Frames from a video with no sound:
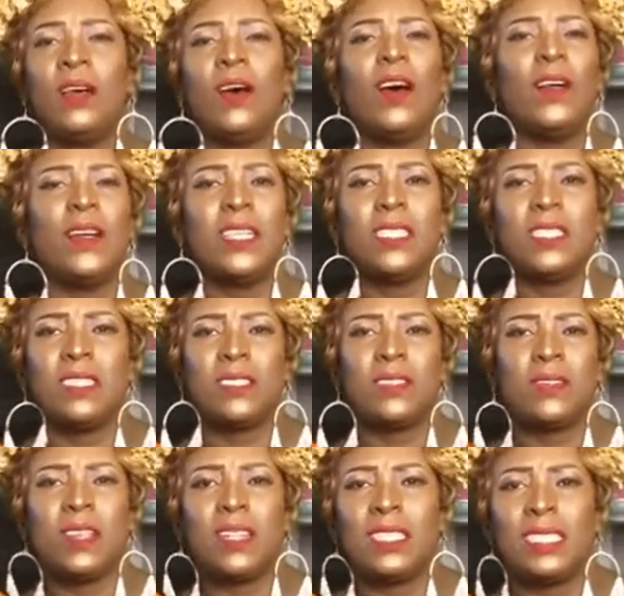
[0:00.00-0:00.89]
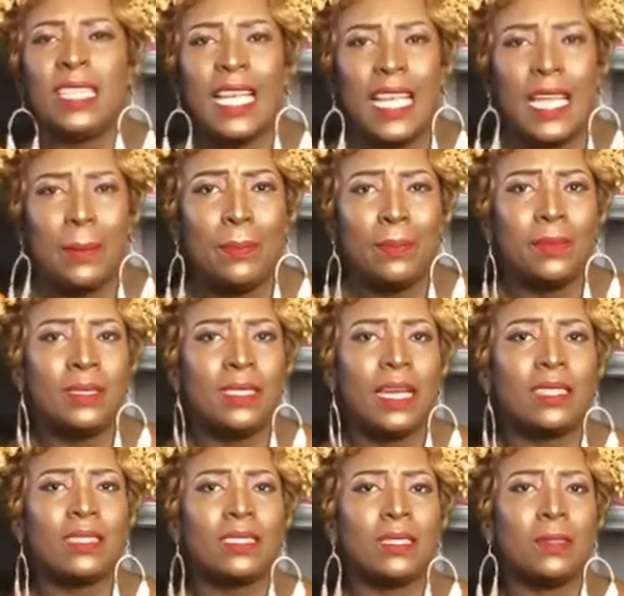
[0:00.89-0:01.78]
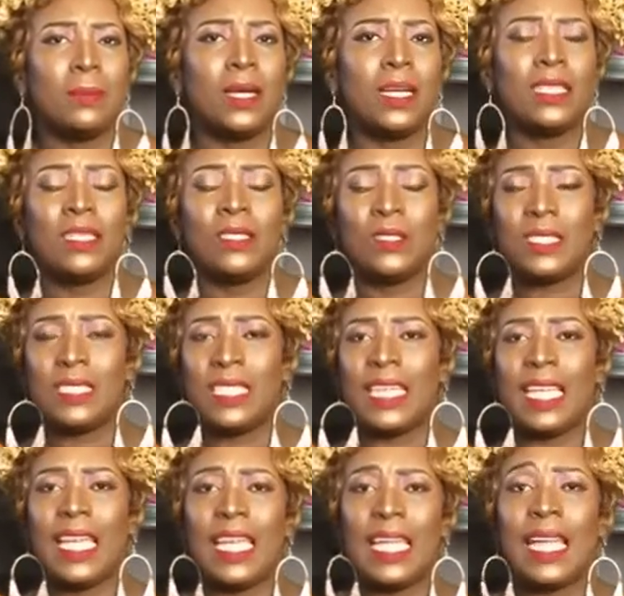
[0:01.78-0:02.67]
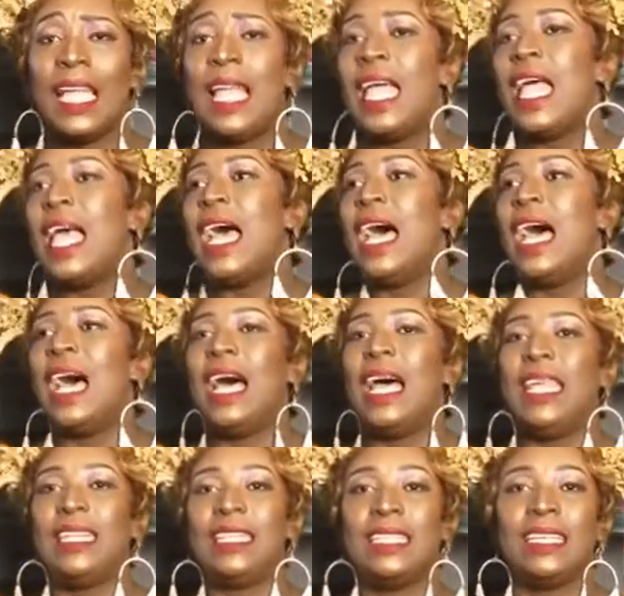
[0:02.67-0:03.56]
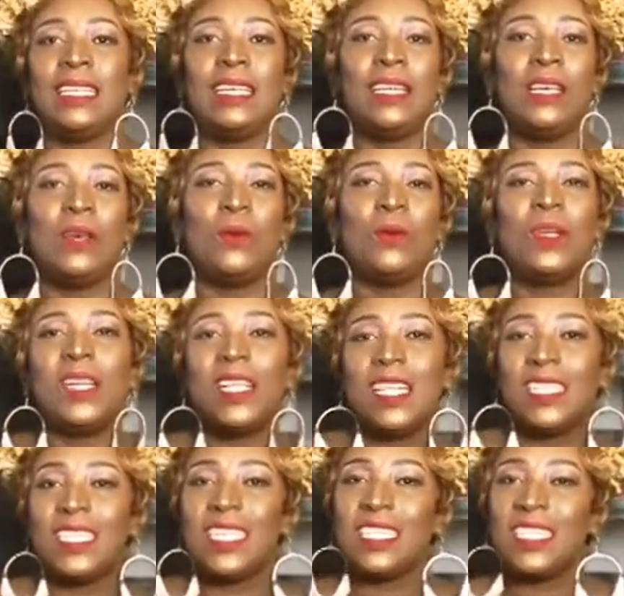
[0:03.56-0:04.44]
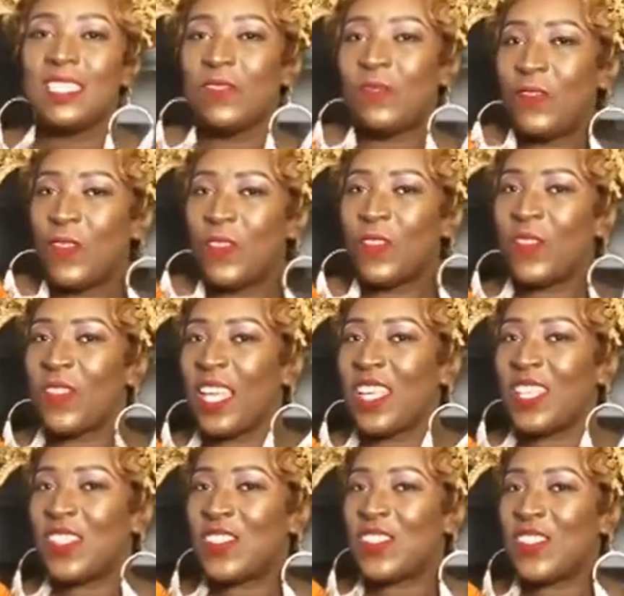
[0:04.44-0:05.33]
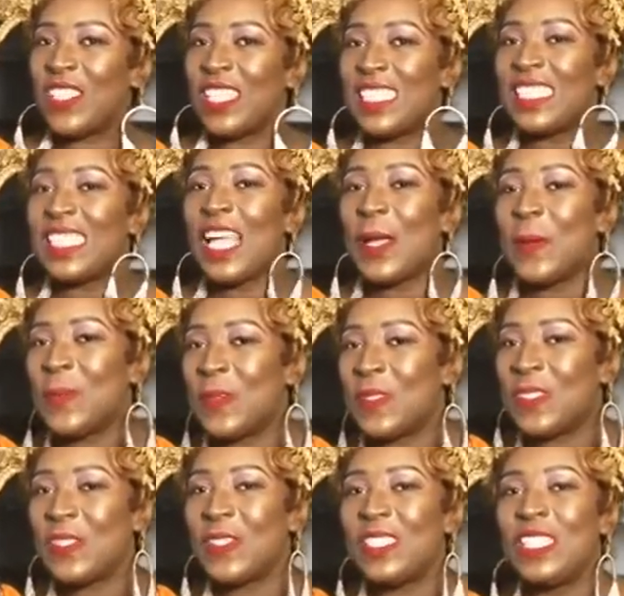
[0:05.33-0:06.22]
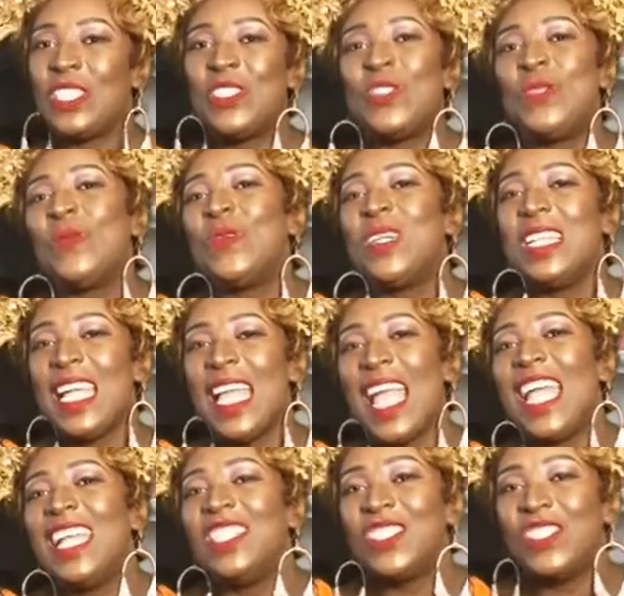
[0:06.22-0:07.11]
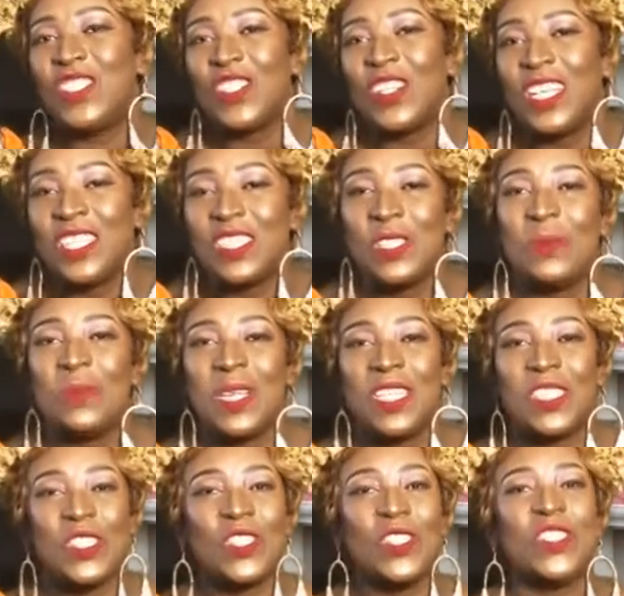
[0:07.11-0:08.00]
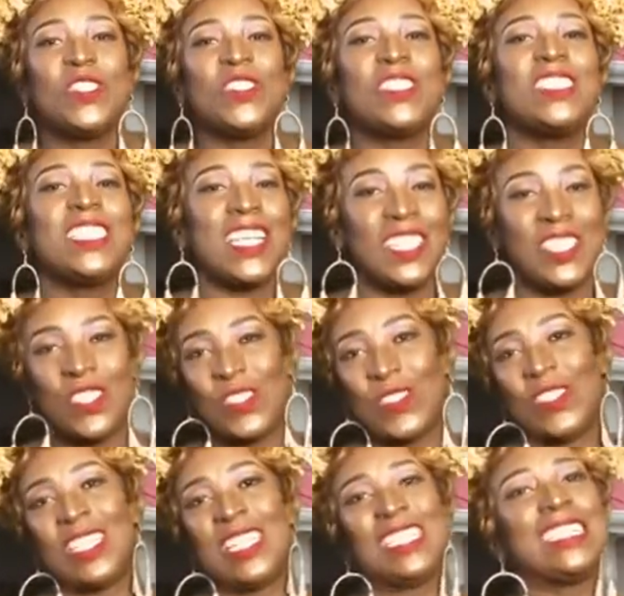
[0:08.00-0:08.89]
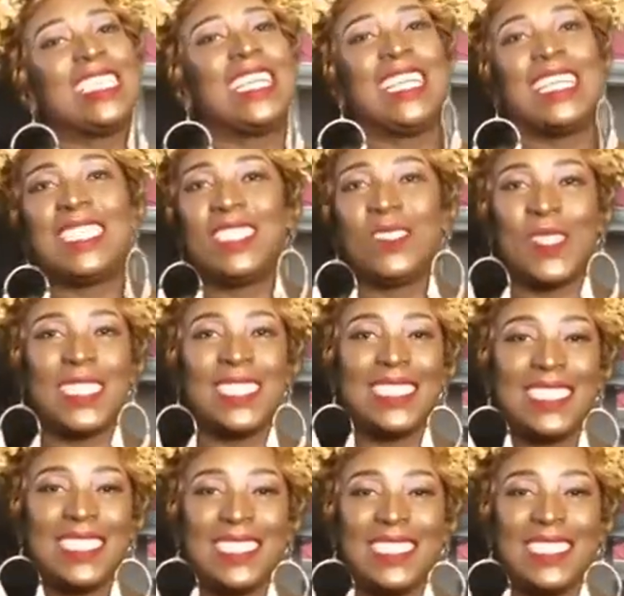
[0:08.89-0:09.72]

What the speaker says: orators of all time, Dr. Martin Luther King. And we're going to touch on a few things throughout this episode that you will enjoy, so make sure you stay tuned. Let's get into it.